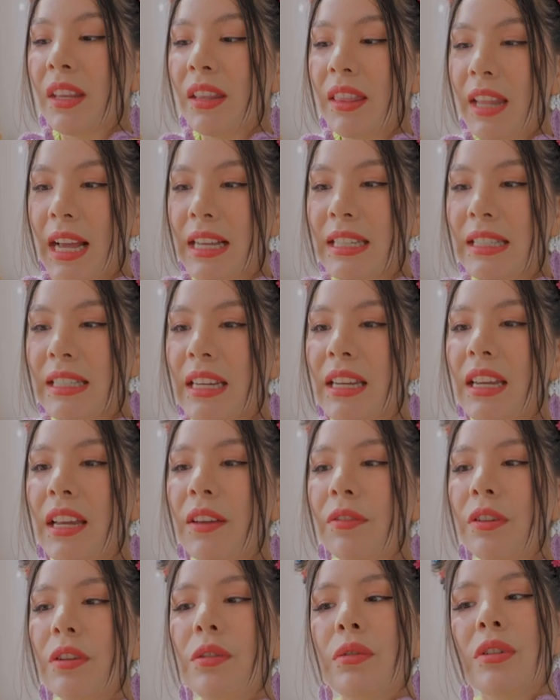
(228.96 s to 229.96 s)
The next thing,
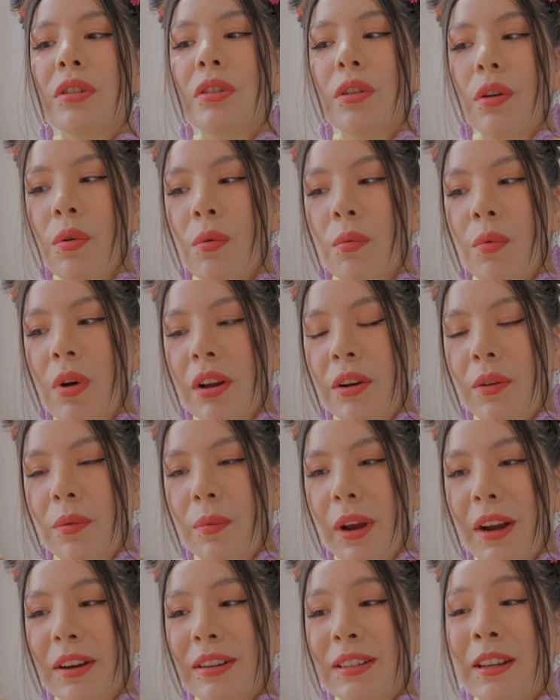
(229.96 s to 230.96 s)
if you don't want to
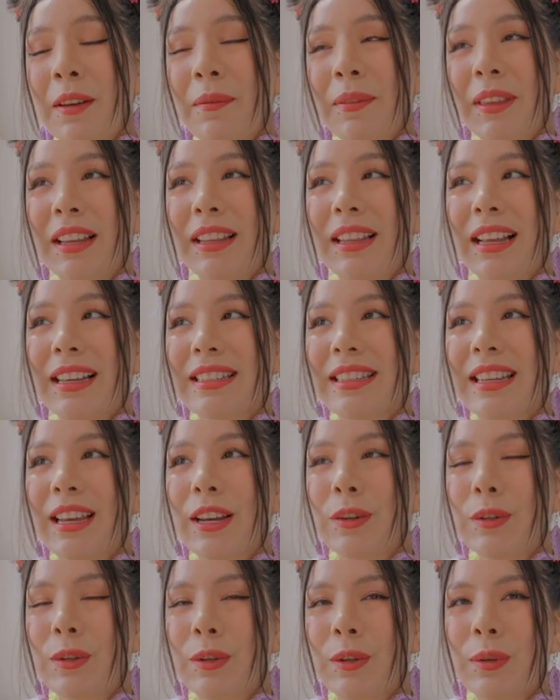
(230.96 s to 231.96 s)
wear something that's
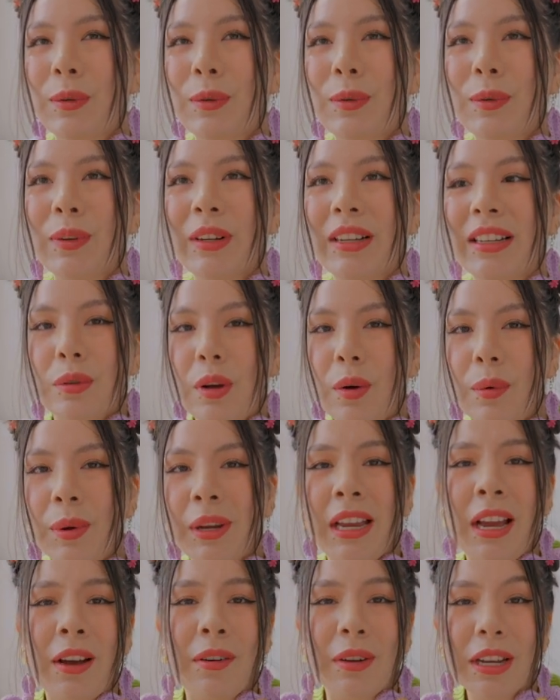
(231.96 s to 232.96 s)
like too
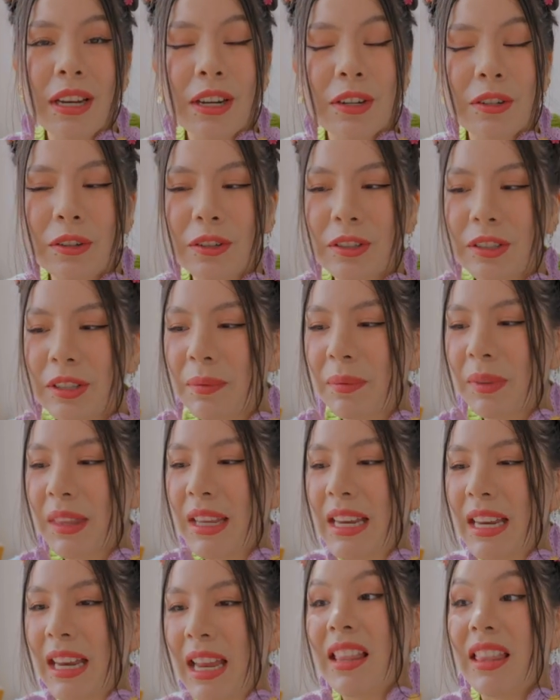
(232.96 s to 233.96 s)
going out-ish, or
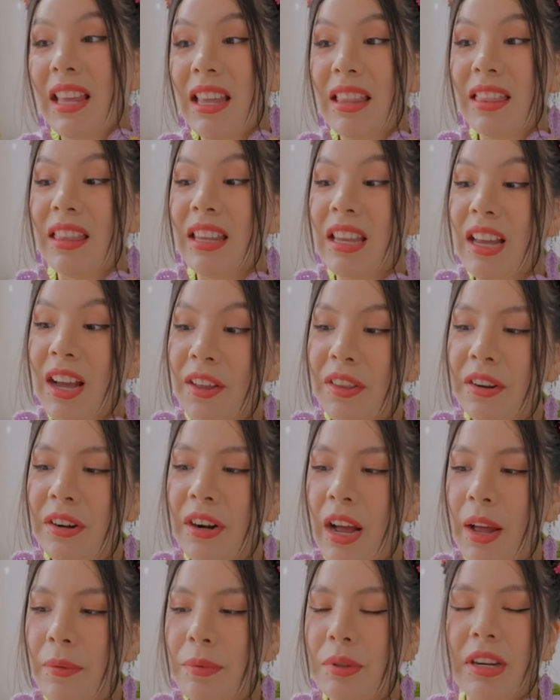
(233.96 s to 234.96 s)
something, then the other
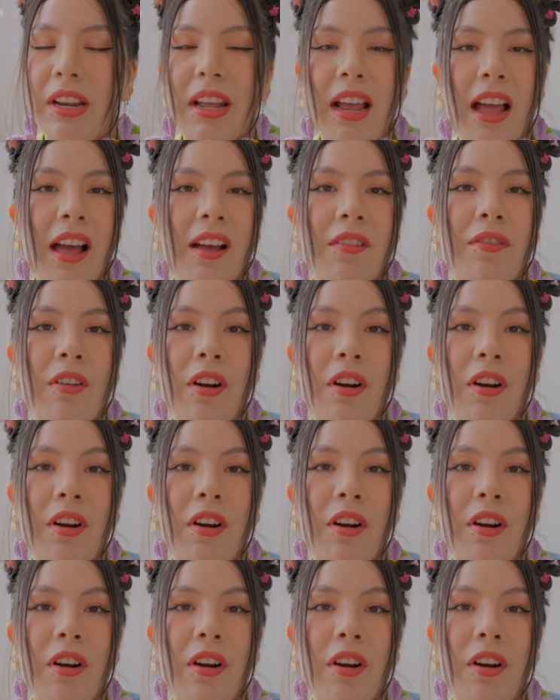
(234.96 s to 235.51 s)
option I have